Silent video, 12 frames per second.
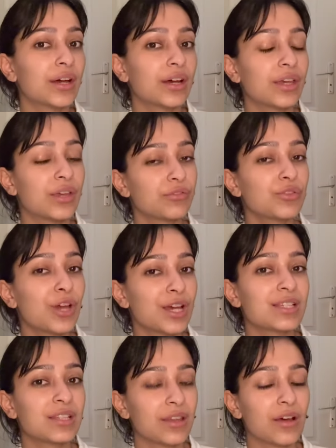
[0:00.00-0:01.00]
If you
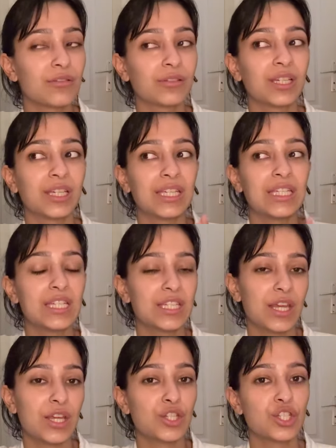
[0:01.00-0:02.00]
guys love like East
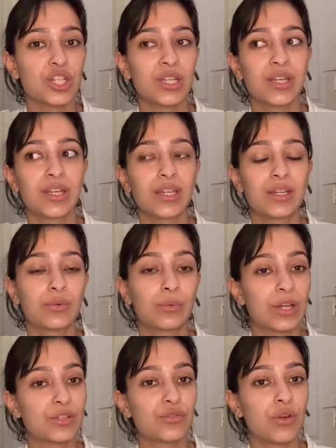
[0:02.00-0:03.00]
Asian
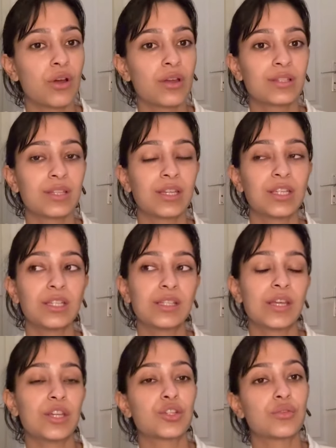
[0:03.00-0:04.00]
restaurants and East
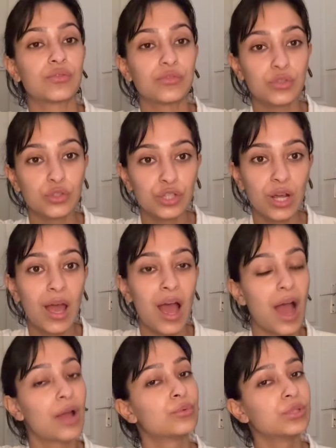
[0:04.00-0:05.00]
Asian food,
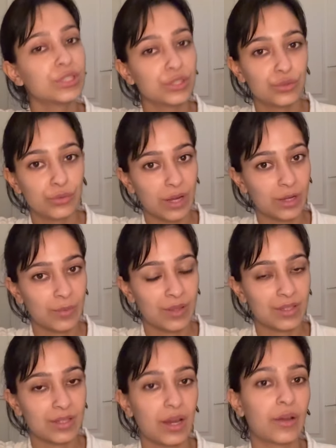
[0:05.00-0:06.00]
I really do recommend
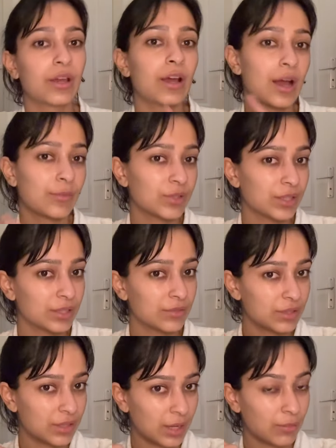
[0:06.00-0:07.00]
this area. I'm gonna leave
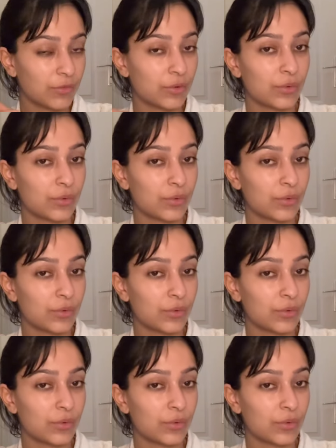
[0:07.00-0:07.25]
the name of the